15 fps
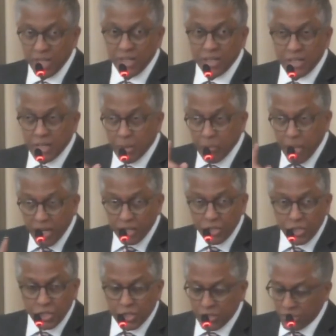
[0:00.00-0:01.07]

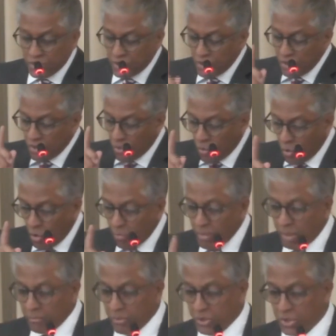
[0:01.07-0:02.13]
debentures, or
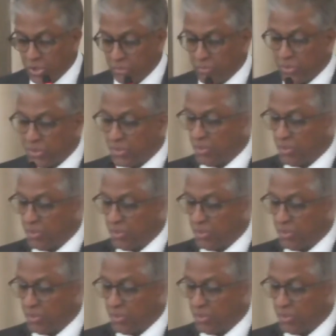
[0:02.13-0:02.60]
memberships.